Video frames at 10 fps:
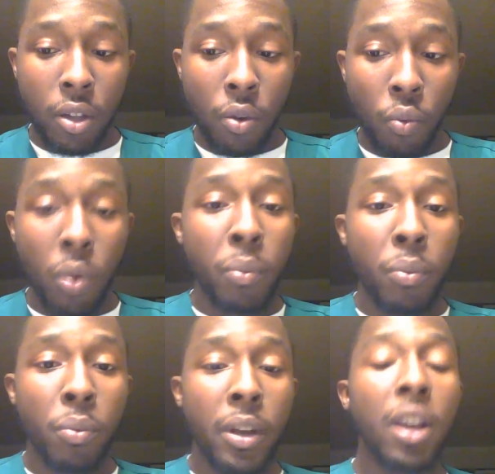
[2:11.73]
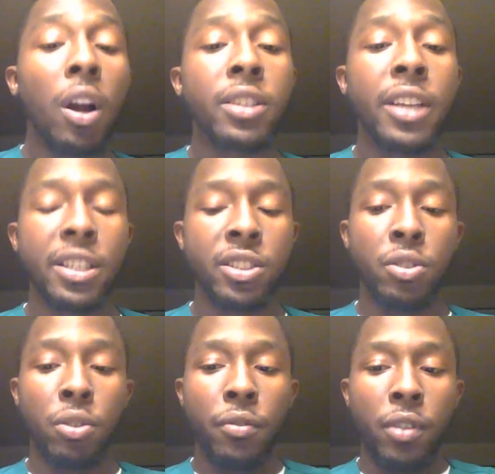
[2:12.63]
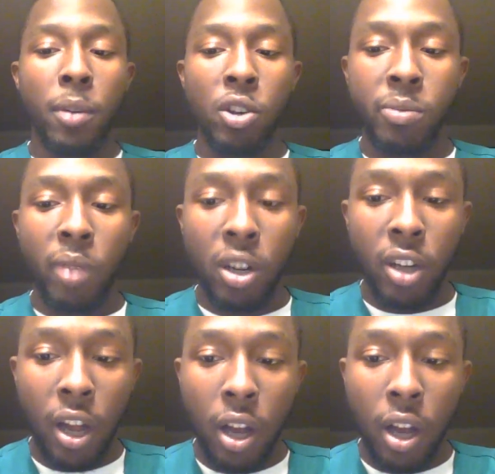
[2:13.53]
What ER techs do for the most part,